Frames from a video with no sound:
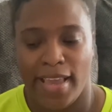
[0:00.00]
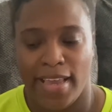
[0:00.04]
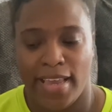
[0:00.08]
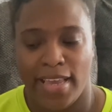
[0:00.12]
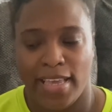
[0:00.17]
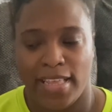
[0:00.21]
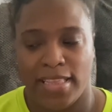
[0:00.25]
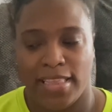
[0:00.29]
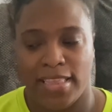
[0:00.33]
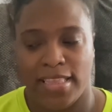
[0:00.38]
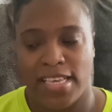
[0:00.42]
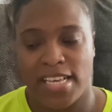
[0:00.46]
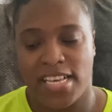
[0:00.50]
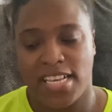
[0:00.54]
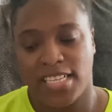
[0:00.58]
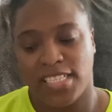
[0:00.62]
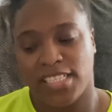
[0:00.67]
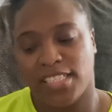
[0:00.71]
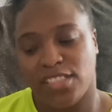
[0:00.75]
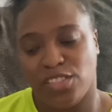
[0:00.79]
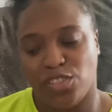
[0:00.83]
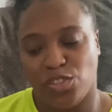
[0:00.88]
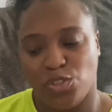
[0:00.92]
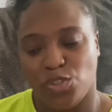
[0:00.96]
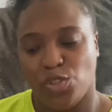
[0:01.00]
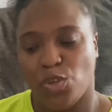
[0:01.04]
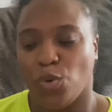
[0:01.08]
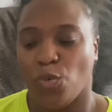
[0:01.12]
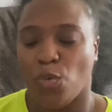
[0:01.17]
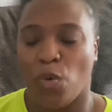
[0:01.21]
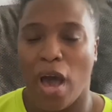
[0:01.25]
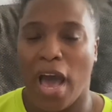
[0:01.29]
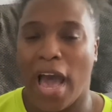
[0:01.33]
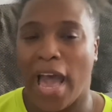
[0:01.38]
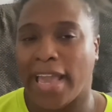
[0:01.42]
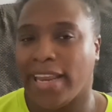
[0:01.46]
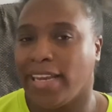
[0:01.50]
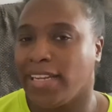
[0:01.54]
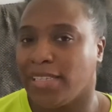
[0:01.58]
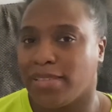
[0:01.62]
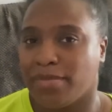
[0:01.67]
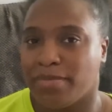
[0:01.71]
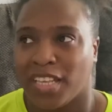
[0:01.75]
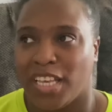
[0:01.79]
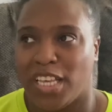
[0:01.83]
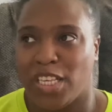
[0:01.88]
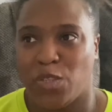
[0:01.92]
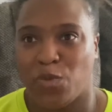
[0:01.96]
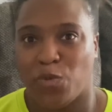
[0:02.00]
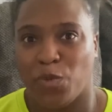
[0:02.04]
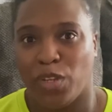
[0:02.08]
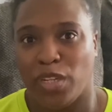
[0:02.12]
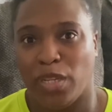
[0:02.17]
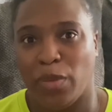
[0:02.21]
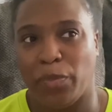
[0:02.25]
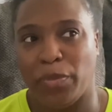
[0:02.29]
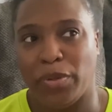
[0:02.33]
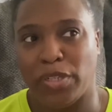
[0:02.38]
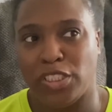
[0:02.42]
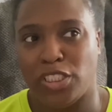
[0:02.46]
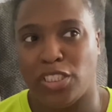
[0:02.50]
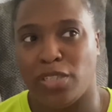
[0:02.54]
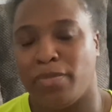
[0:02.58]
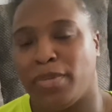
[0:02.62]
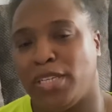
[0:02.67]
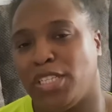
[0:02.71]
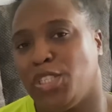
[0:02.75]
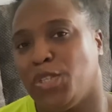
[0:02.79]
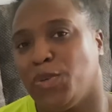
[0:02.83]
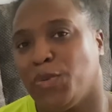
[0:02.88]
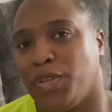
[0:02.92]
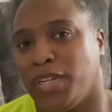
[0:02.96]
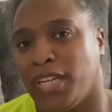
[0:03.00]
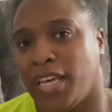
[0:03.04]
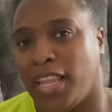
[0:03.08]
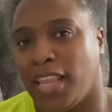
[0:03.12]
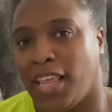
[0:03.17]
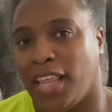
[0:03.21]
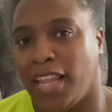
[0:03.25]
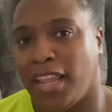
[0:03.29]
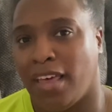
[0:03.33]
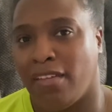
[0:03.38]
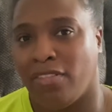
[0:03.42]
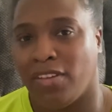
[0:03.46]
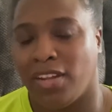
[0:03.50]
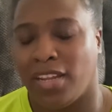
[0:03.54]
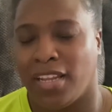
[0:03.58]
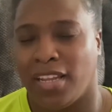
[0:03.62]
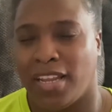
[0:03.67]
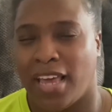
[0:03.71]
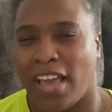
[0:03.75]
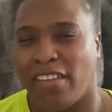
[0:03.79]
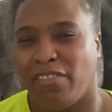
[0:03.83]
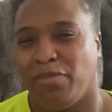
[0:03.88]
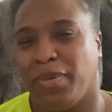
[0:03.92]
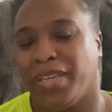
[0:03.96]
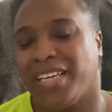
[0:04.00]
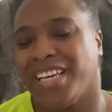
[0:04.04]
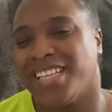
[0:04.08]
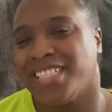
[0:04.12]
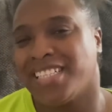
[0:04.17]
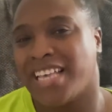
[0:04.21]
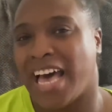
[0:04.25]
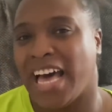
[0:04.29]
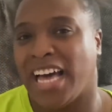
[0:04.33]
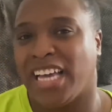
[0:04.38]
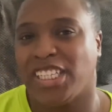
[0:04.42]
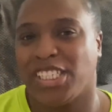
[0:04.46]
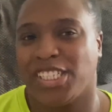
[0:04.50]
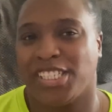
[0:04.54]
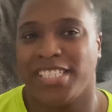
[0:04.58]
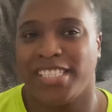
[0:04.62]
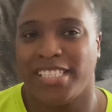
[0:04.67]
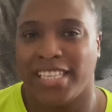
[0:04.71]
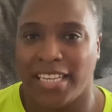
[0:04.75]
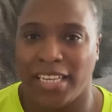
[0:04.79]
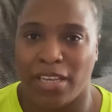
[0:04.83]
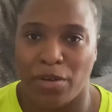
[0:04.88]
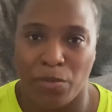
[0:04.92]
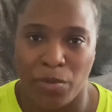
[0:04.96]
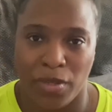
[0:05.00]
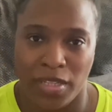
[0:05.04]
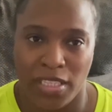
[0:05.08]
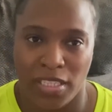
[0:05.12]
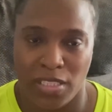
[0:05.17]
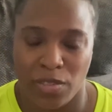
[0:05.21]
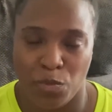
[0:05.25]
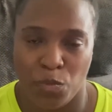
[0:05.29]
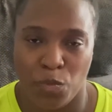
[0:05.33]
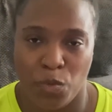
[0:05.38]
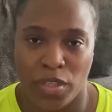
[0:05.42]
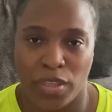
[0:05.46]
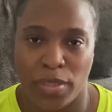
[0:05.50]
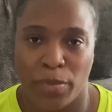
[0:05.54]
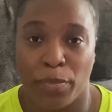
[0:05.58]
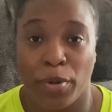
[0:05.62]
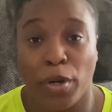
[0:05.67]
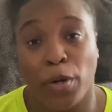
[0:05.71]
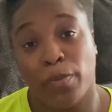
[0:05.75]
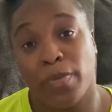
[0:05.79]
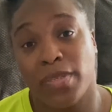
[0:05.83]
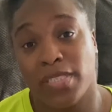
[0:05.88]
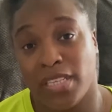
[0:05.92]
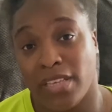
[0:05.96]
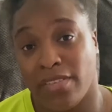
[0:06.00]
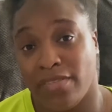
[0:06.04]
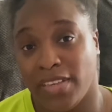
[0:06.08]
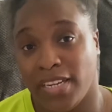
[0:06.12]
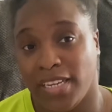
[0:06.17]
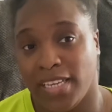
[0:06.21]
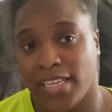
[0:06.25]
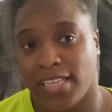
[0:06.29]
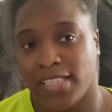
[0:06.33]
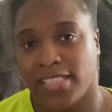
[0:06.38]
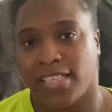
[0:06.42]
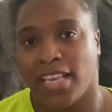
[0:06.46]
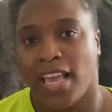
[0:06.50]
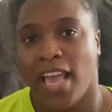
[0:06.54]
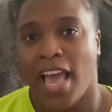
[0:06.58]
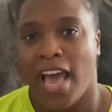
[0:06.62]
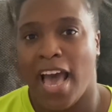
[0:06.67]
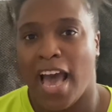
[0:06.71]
And these two items is really pushing me to another level in life because I understand what is what the purpose of it is.